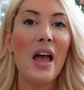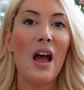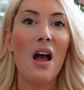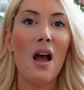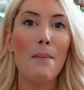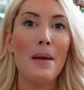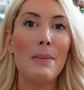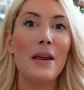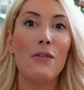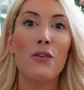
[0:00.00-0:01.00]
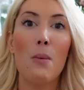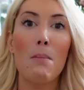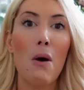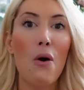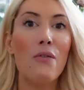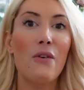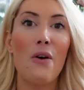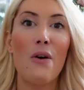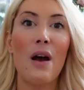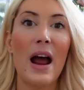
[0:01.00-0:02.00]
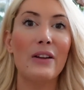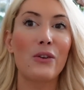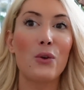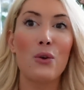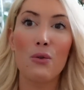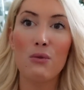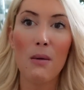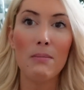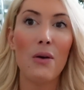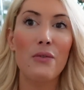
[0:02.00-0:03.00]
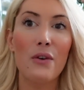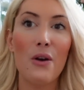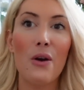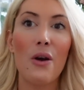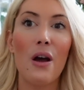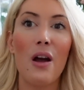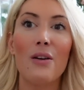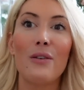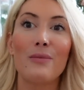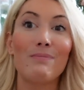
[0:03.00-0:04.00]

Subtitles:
Maybe if your mother, I don't know, your grandmother